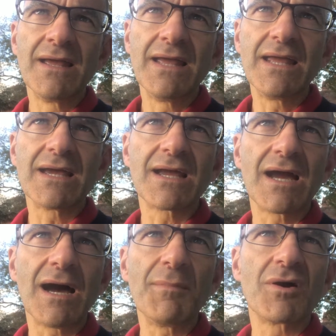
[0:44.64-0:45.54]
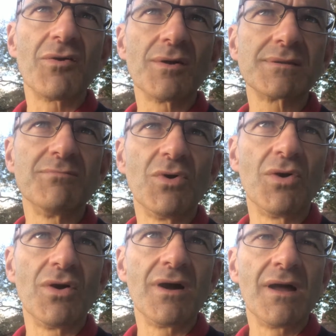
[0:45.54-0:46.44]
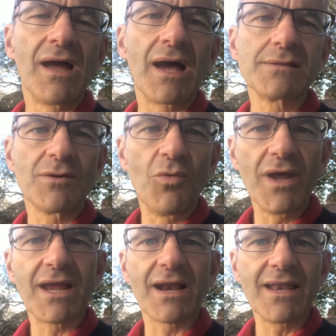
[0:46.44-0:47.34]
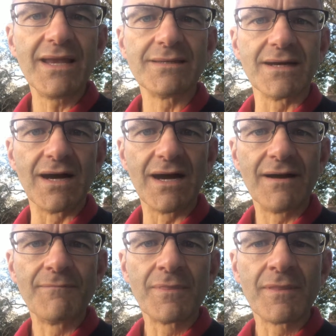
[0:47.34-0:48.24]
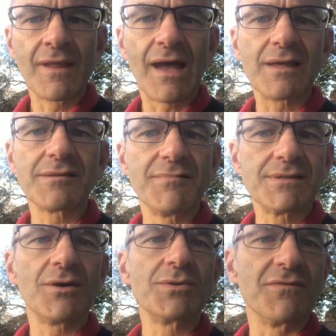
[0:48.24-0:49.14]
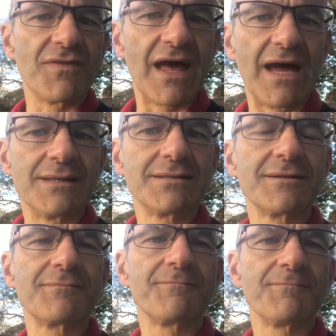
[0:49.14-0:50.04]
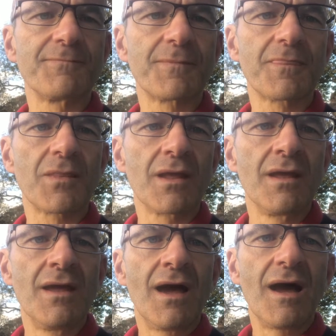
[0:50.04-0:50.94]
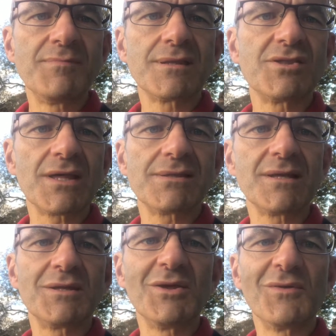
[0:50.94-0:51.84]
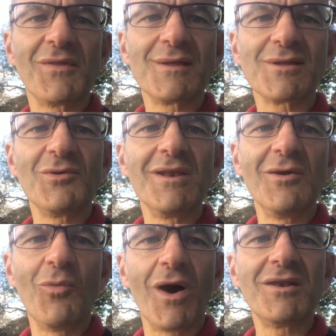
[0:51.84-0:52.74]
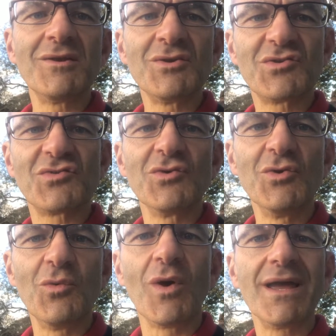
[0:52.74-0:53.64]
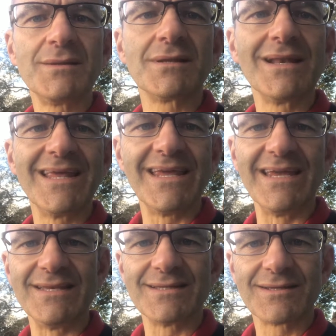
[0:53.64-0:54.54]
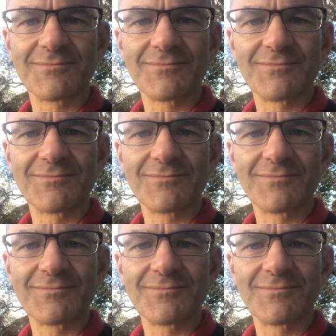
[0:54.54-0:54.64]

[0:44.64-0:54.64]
he can come across more as a weak leader as a result of that. I'm suggesting to you that there's only one true way to lead.